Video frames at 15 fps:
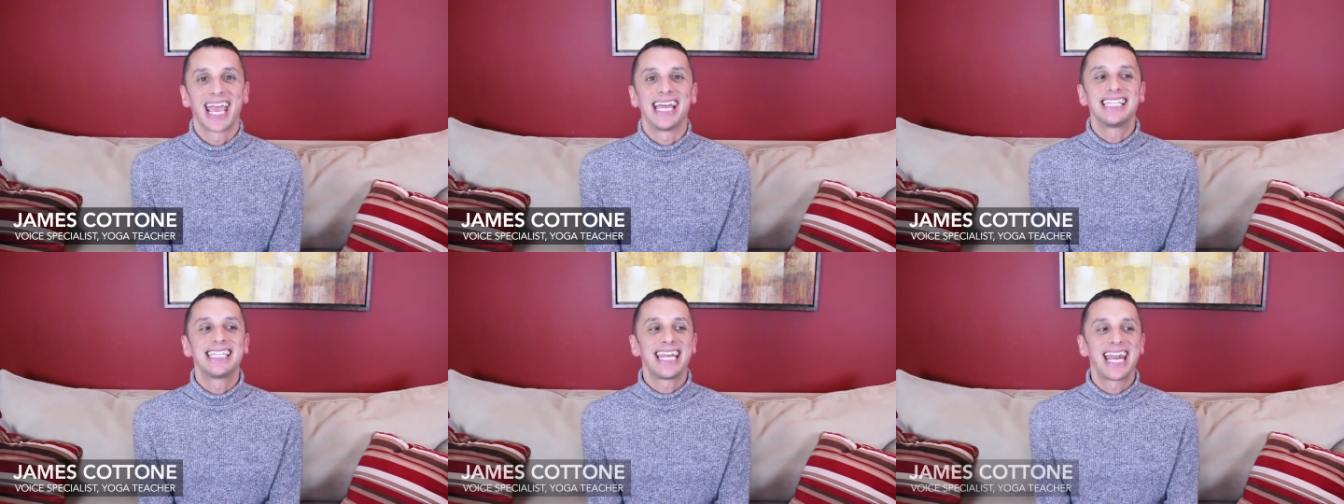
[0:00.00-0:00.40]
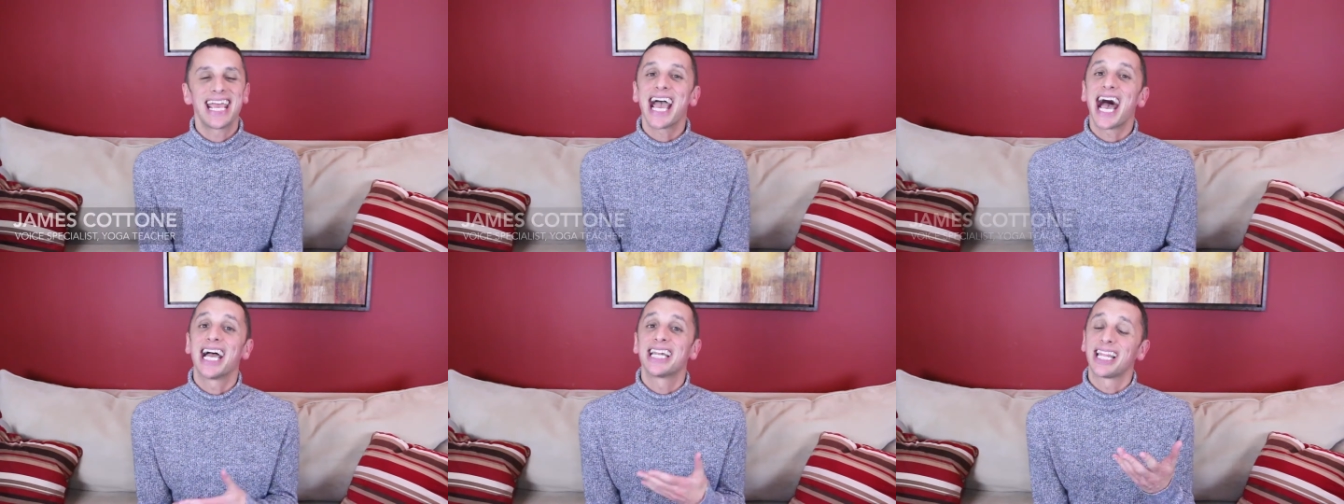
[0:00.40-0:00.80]
And
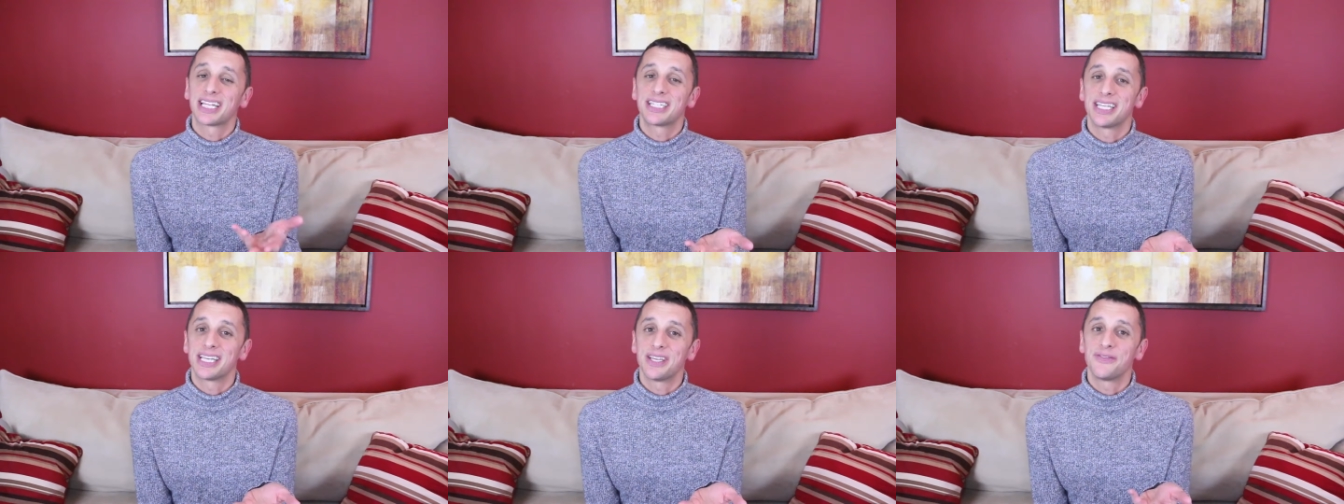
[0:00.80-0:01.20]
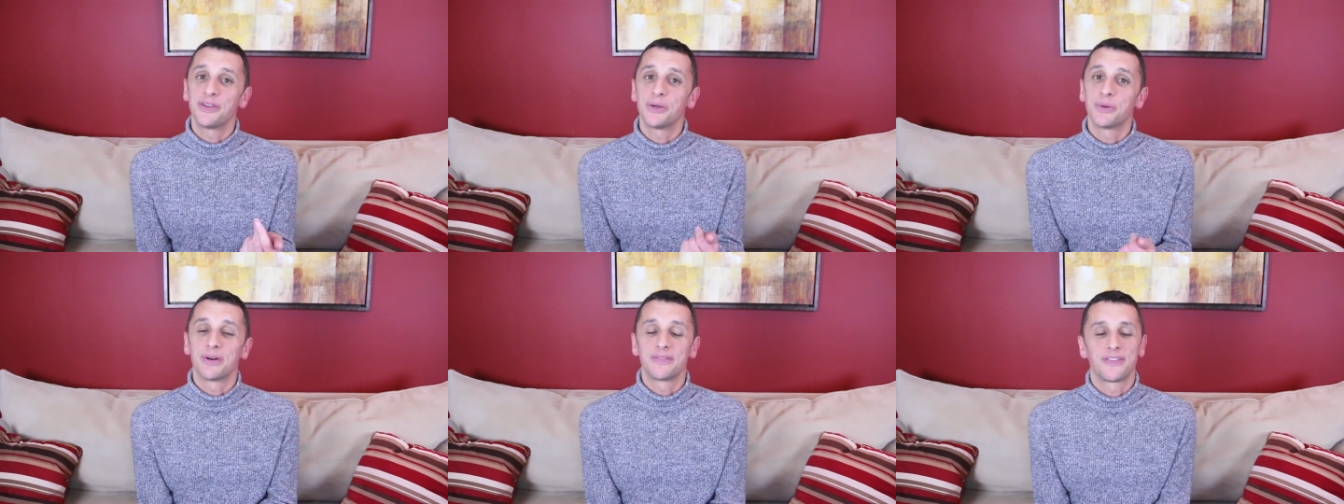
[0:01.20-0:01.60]
today I'd like to give
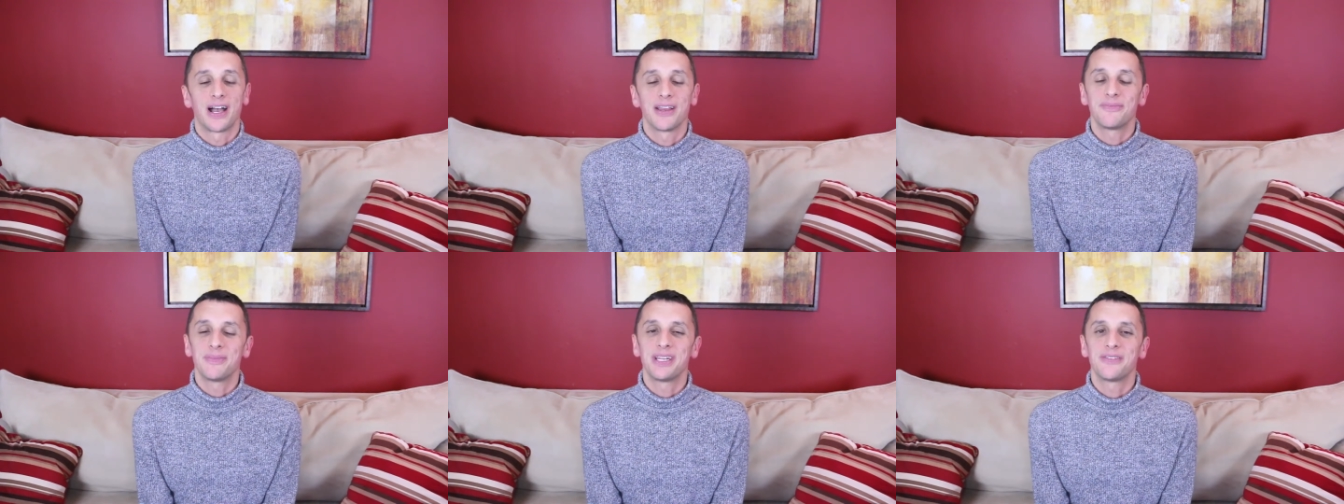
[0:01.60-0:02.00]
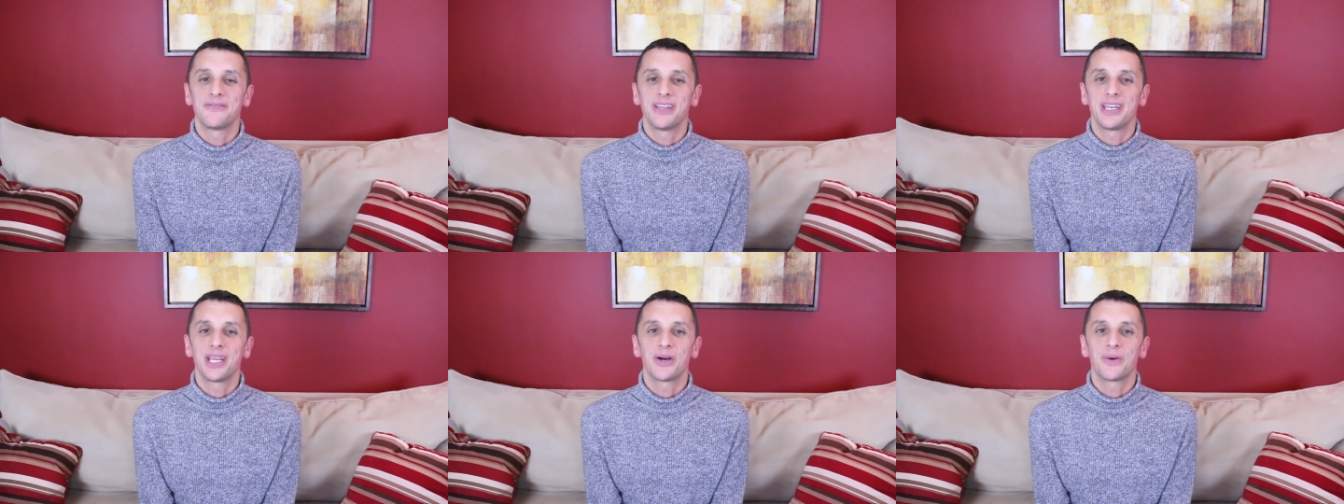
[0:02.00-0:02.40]
you a 5-minute
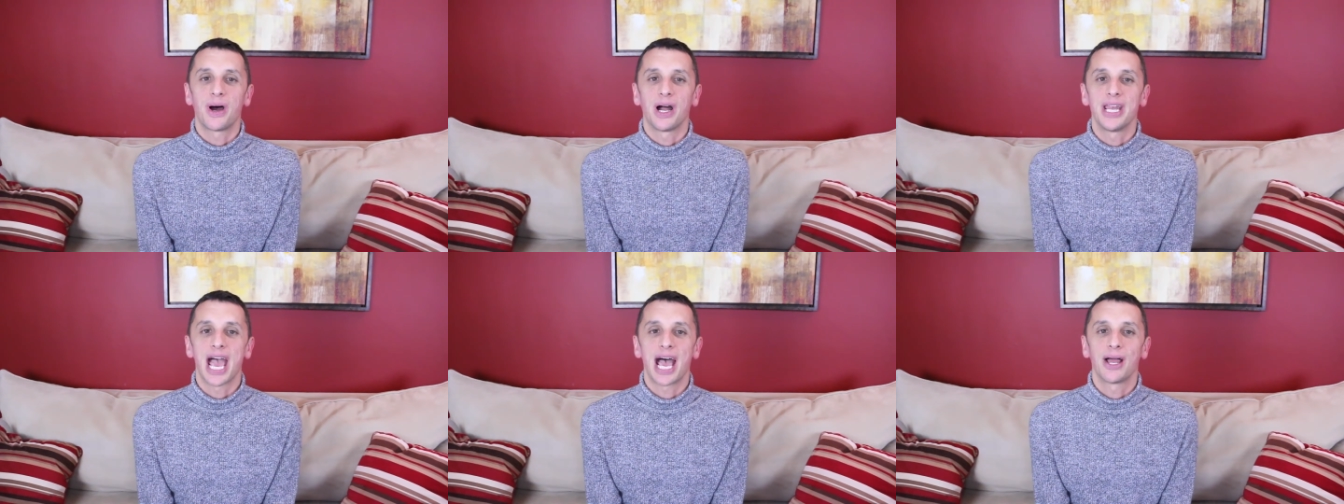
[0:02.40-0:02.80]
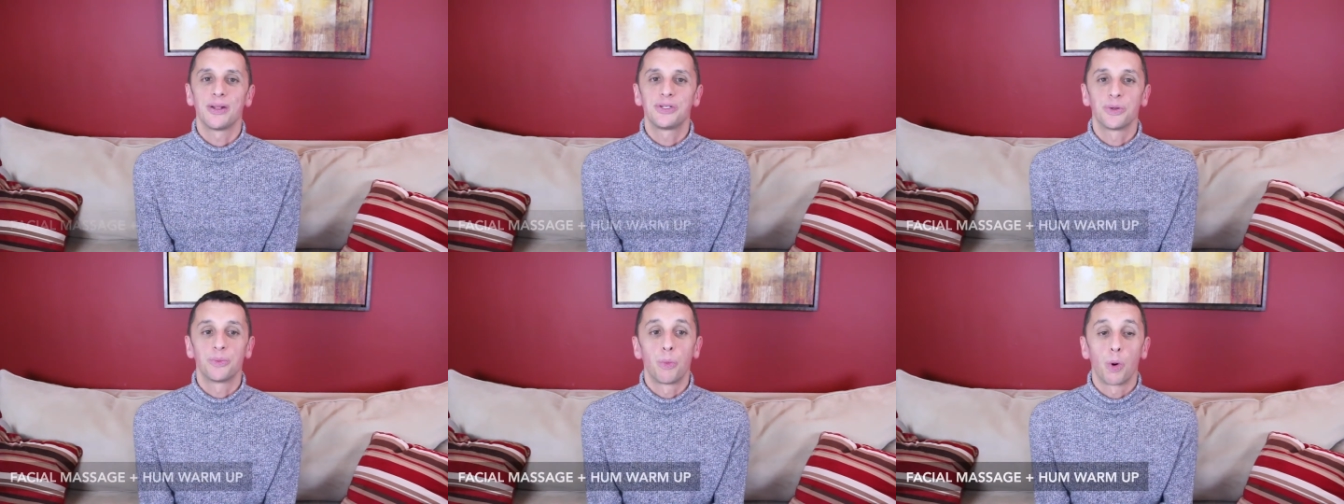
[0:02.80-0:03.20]
video on how
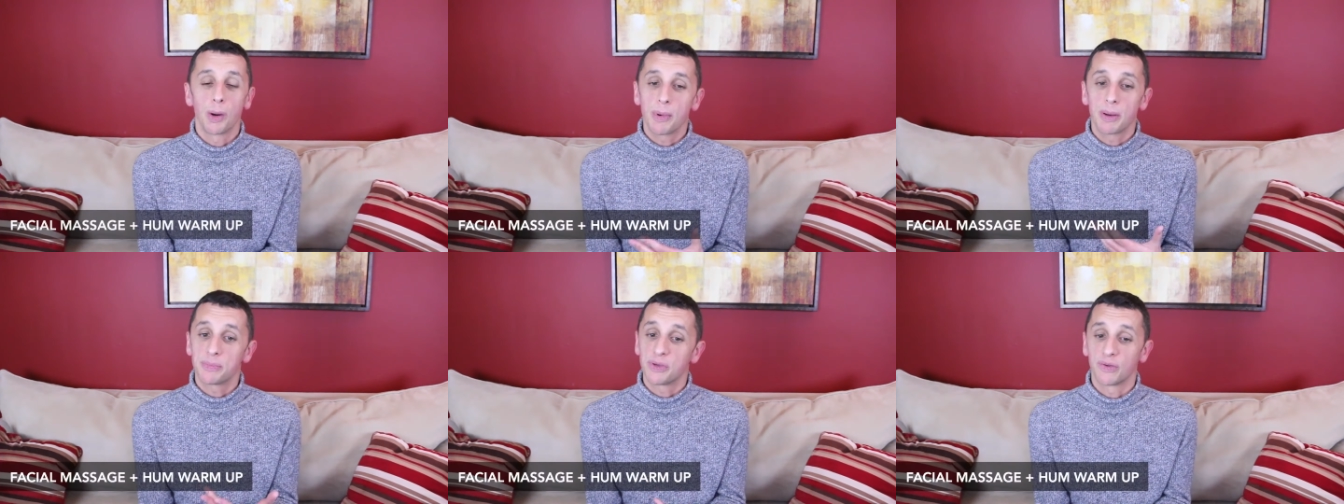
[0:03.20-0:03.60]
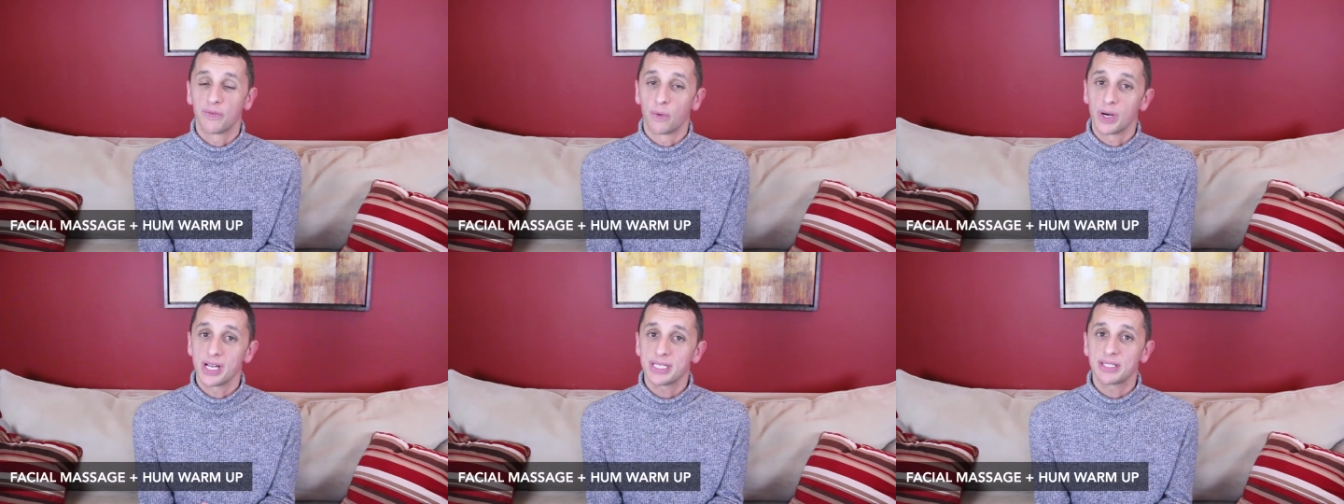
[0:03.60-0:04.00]
to warm up your
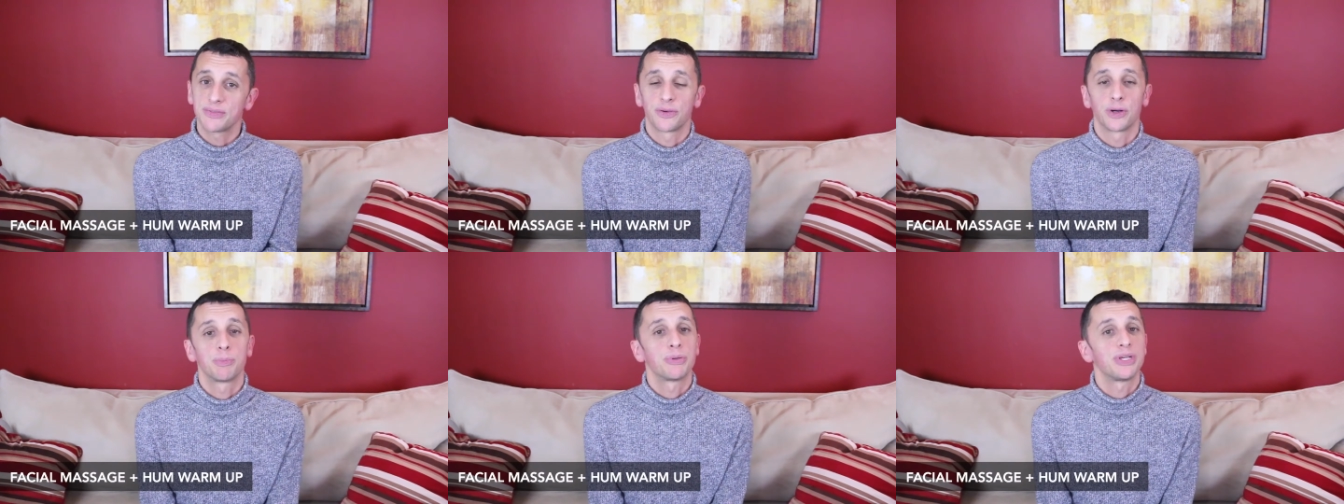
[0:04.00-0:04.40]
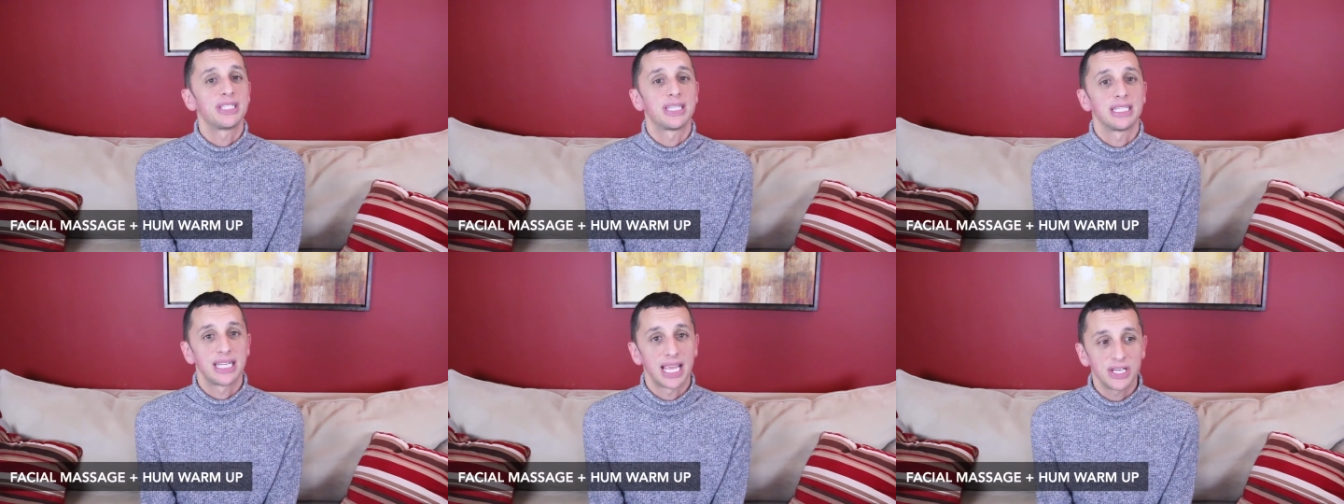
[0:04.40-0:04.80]
voice for a
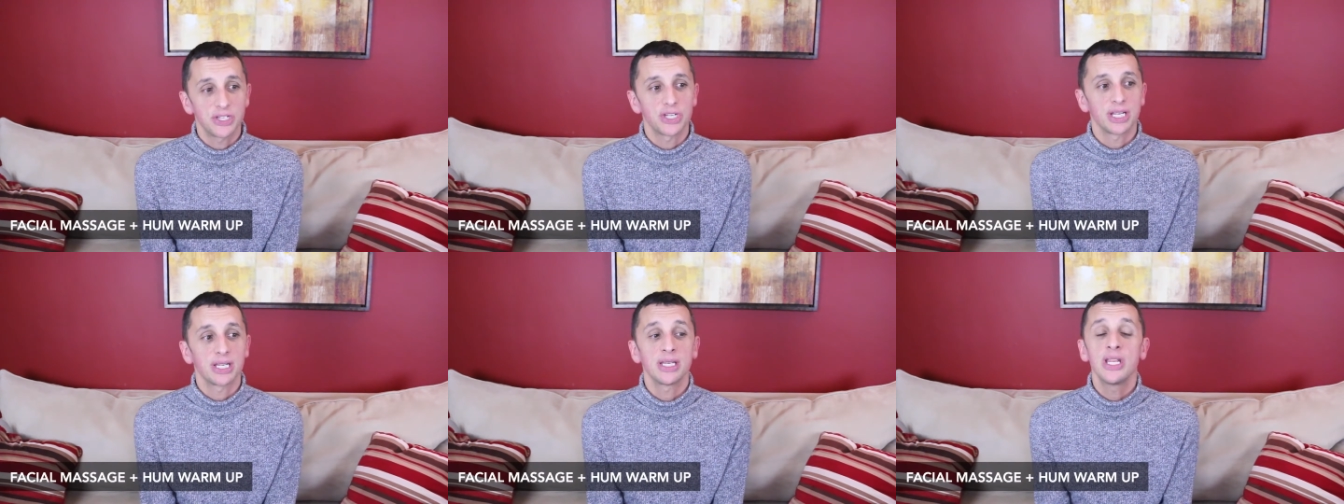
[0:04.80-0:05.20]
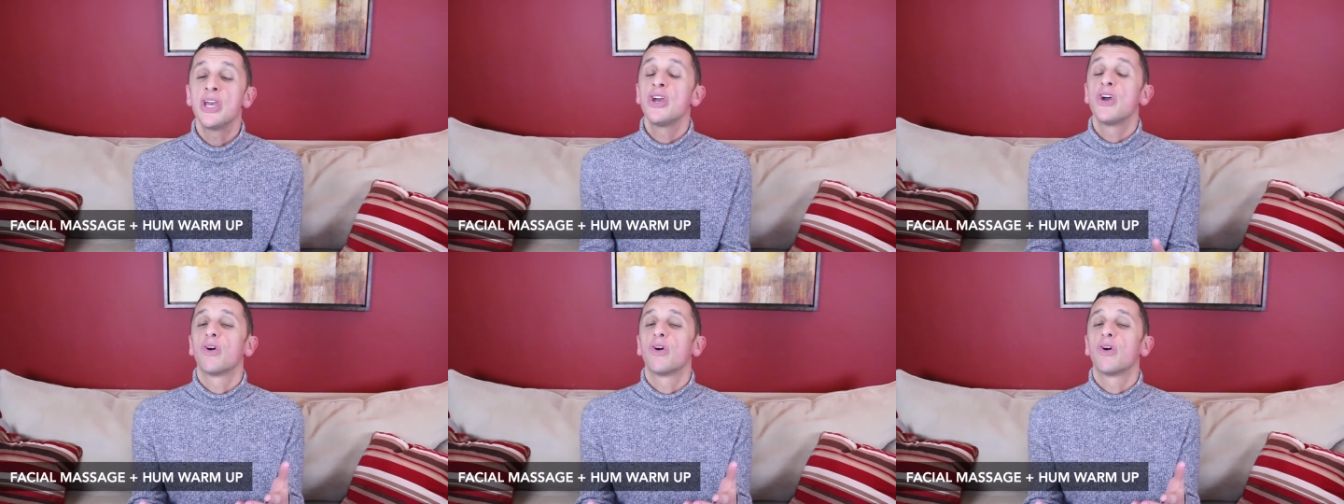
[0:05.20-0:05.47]
presentation